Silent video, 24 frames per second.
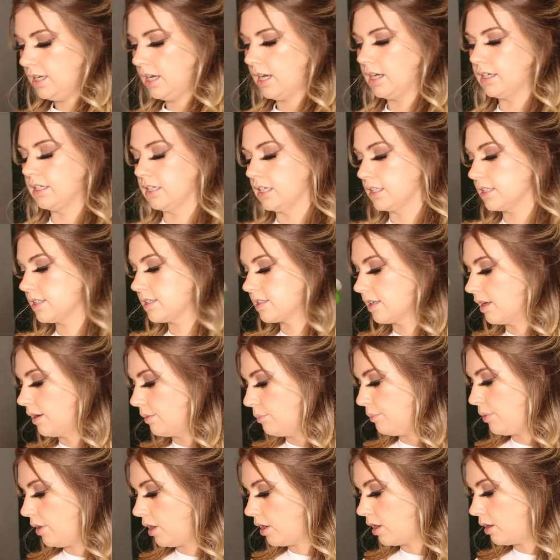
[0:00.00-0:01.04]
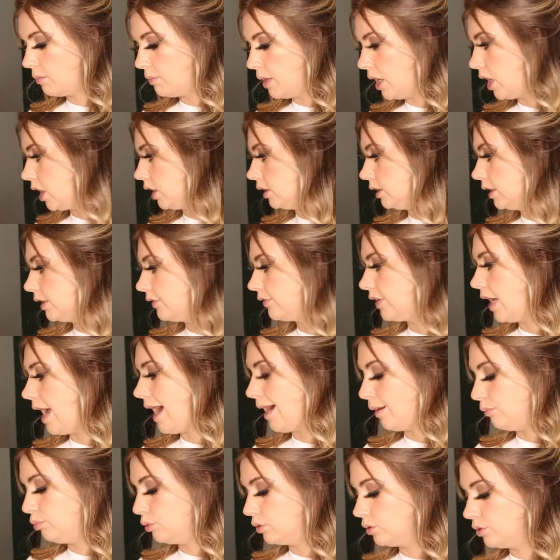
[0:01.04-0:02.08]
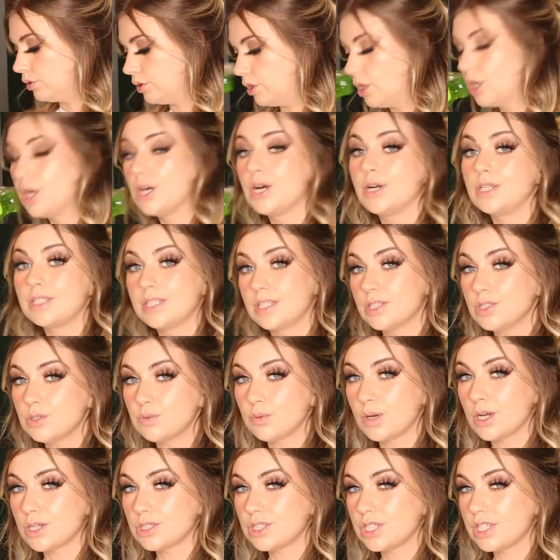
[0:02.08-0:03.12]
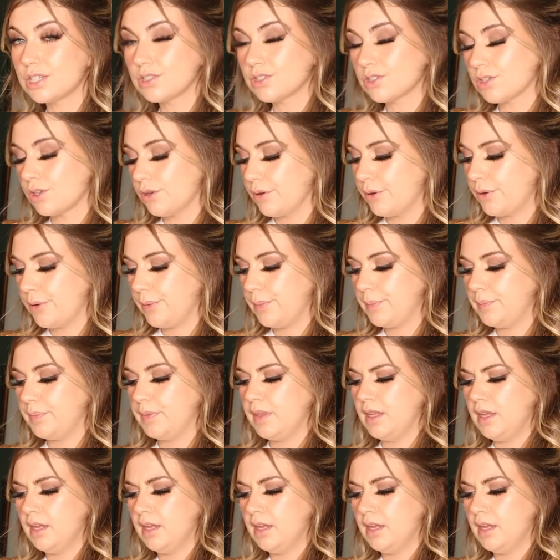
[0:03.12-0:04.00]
I got some palm olive apple dishwashing soap.